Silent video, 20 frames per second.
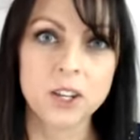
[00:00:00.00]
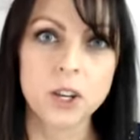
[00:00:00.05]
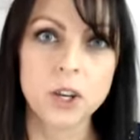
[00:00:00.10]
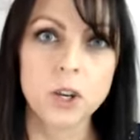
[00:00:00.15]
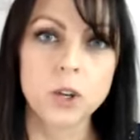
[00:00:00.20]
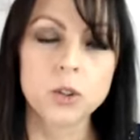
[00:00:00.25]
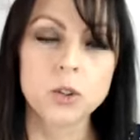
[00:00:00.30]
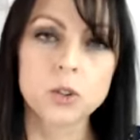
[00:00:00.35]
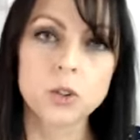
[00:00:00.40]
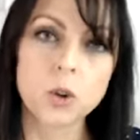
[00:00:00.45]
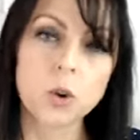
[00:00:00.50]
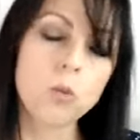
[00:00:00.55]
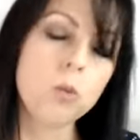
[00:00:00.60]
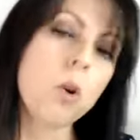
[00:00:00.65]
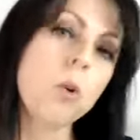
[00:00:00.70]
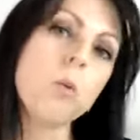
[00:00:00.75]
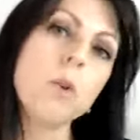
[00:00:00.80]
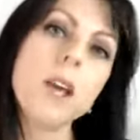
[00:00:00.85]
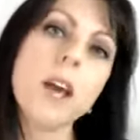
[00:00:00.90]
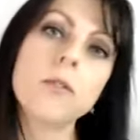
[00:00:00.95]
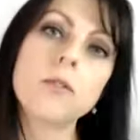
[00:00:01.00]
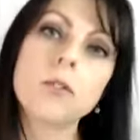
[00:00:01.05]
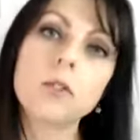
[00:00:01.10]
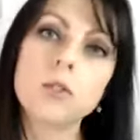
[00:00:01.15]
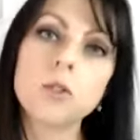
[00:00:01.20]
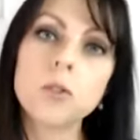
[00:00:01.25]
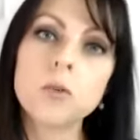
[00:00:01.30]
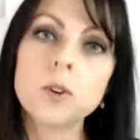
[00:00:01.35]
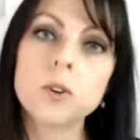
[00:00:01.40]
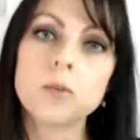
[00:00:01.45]
So what we have to
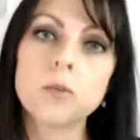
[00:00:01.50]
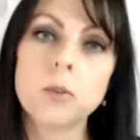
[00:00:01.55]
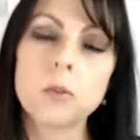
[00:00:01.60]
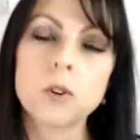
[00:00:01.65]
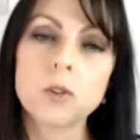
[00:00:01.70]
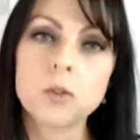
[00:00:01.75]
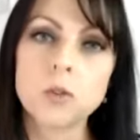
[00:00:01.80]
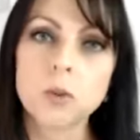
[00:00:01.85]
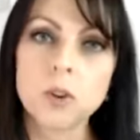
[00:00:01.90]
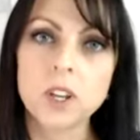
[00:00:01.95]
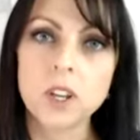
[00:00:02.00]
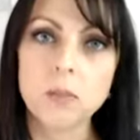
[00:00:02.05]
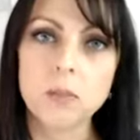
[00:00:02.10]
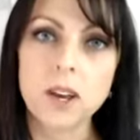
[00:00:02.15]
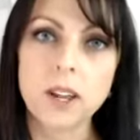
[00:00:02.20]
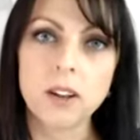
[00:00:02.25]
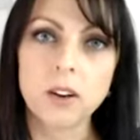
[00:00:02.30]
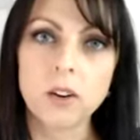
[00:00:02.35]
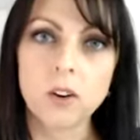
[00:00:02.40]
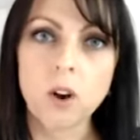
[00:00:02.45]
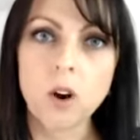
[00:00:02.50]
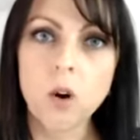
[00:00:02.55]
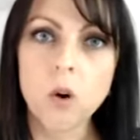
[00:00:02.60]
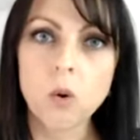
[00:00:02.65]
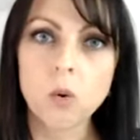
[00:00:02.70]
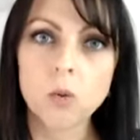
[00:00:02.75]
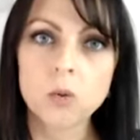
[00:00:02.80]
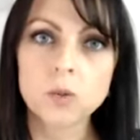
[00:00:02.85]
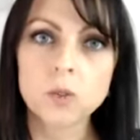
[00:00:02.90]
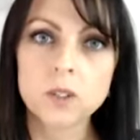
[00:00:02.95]
do is when we're talking about our
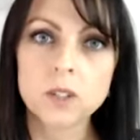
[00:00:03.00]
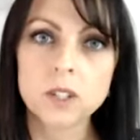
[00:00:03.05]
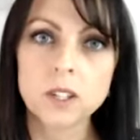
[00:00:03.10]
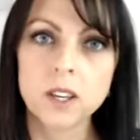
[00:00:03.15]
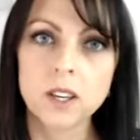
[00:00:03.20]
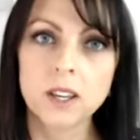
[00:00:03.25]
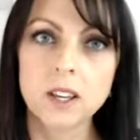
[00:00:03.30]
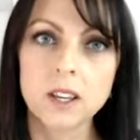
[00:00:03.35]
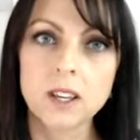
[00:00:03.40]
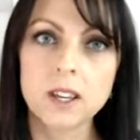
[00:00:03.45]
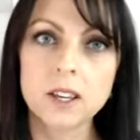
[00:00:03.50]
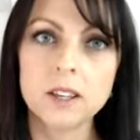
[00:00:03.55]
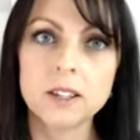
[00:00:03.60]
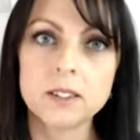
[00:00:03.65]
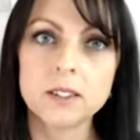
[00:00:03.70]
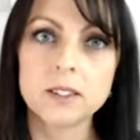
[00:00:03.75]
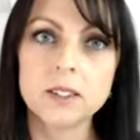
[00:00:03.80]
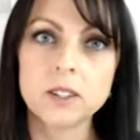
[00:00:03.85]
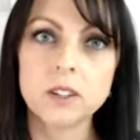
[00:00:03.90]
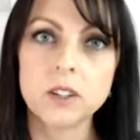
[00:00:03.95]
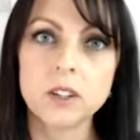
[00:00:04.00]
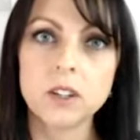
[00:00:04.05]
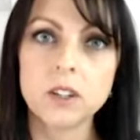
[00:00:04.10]
goals is